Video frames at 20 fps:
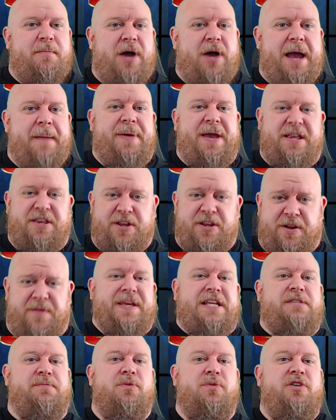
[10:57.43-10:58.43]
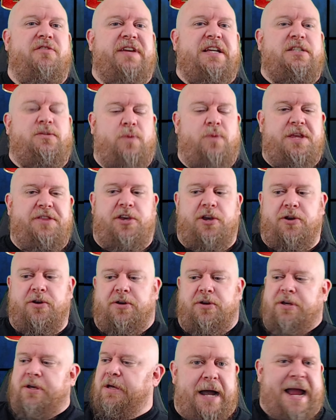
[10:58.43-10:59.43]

my opinion on these movies with you.